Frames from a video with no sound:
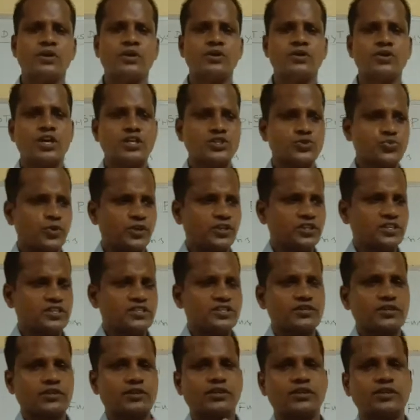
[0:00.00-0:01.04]
As per
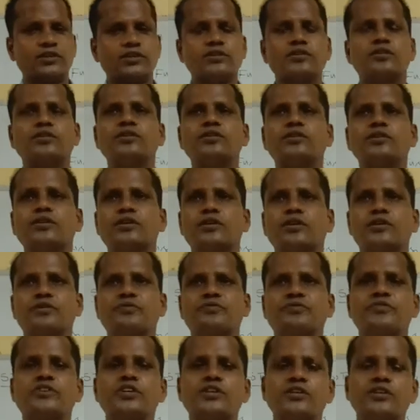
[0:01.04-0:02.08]
this
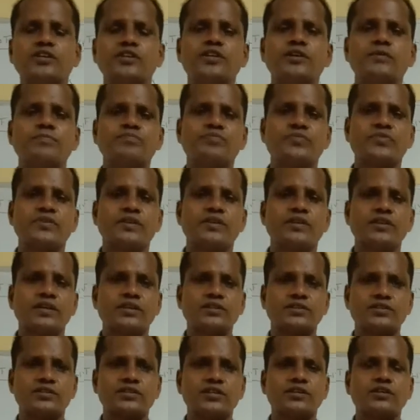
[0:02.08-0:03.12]
word, the
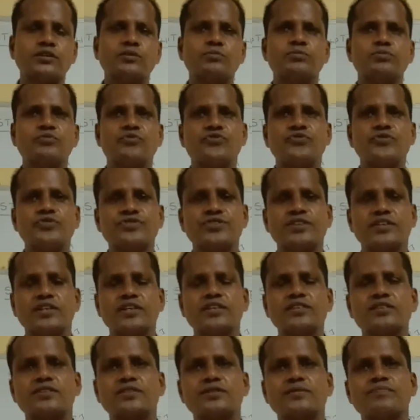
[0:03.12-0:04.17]
term
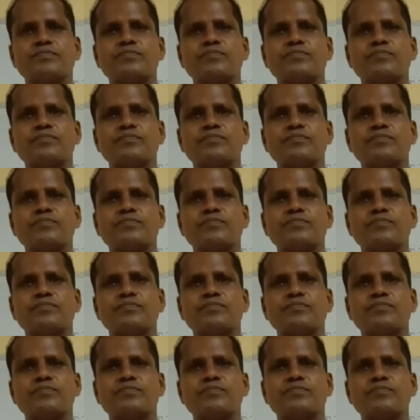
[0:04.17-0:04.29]
physics,